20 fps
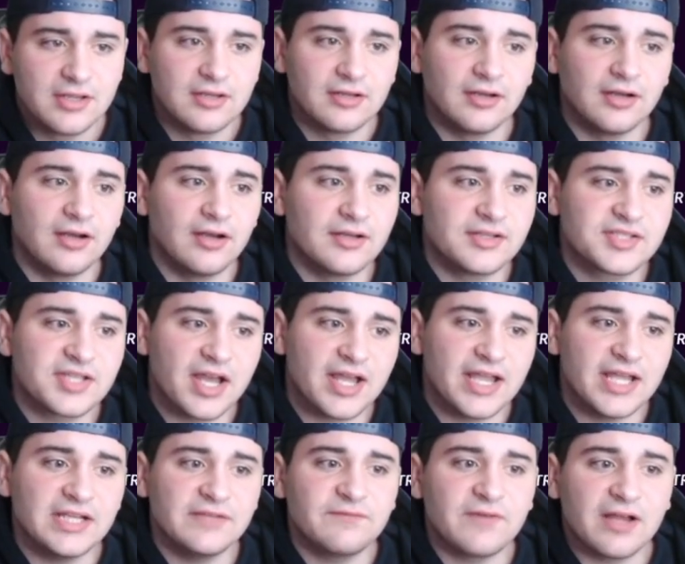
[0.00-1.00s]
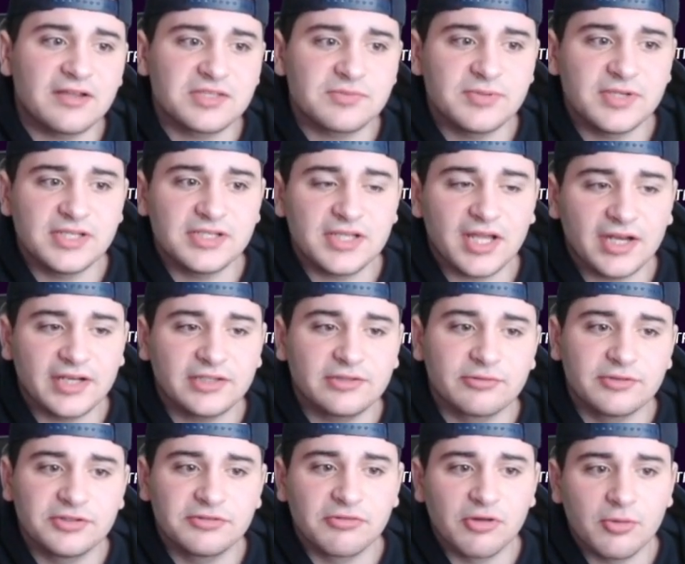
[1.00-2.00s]
Uh, he's got 85 speed,
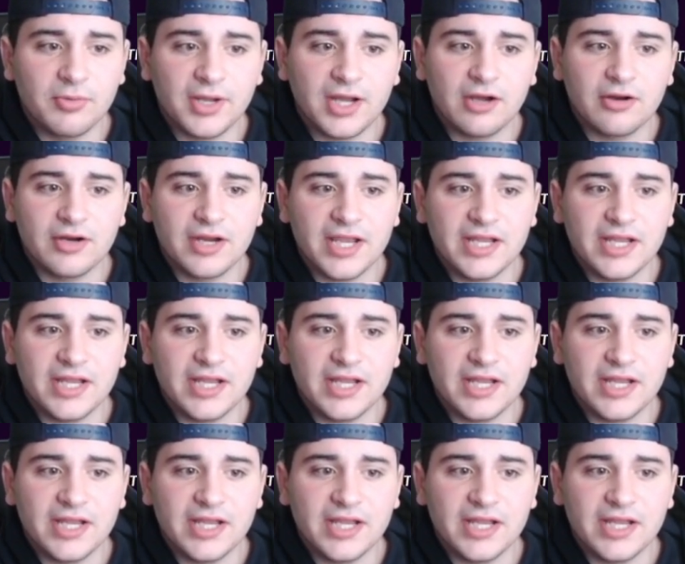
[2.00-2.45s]
93 throw power,